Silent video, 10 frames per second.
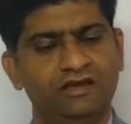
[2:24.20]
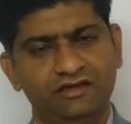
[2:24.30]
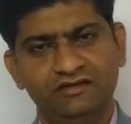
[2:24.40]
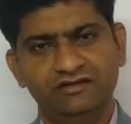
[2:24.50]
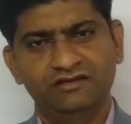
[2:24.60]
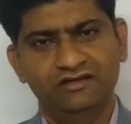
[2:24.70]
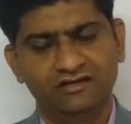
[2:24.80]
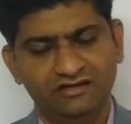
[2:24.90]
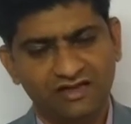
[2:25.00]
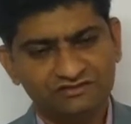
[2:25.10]
In
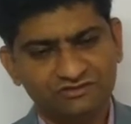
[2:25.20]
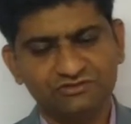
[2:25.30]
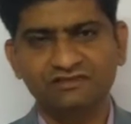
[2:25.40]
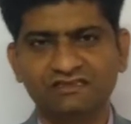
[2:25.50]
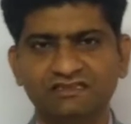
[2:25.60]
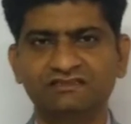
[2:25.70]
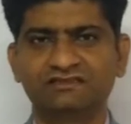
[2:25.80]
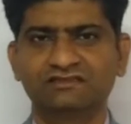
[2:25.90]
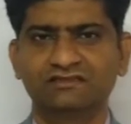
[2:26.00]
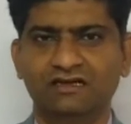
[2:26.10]
last 2
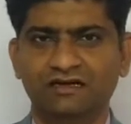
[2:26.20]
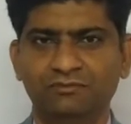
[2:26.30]
decades,